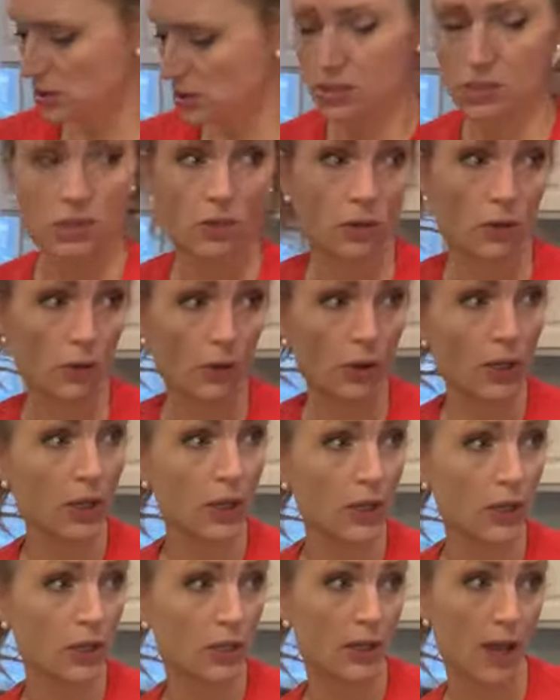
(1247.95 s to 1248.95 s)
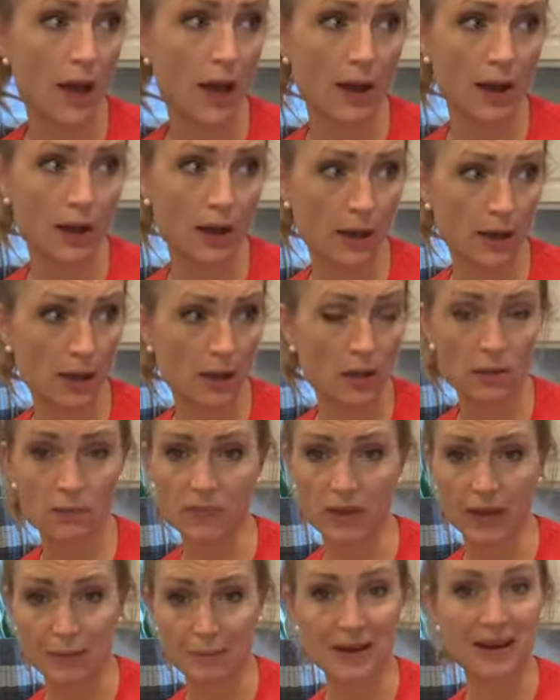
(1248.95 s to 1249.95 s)
So yeah,
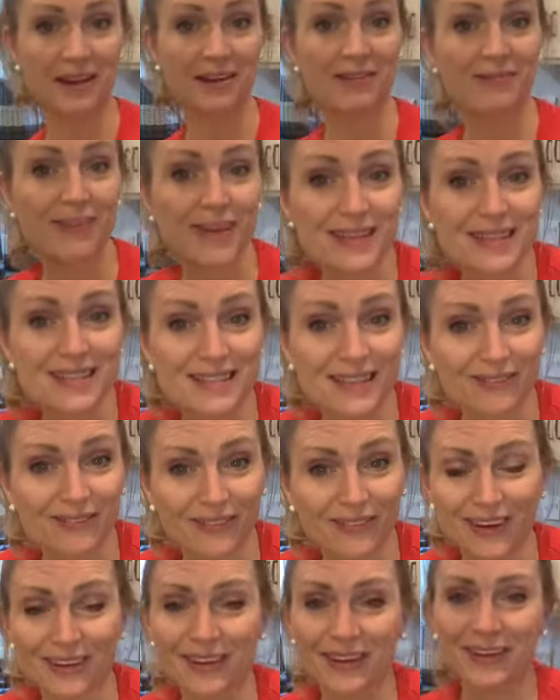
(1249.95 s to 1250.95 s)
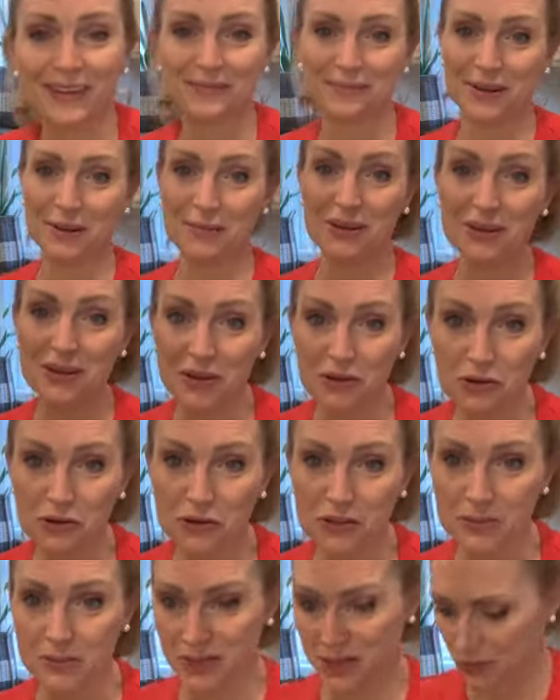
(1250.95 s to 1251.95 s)
I might invest in one, maybe another
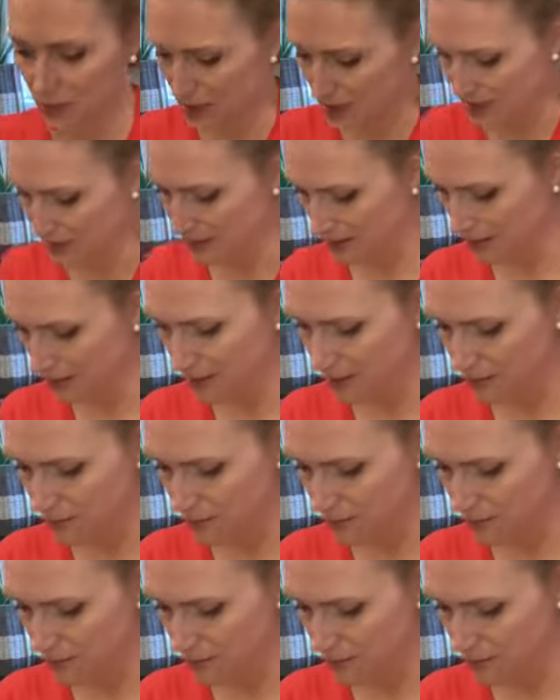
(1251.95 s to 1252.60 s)
Christmas present.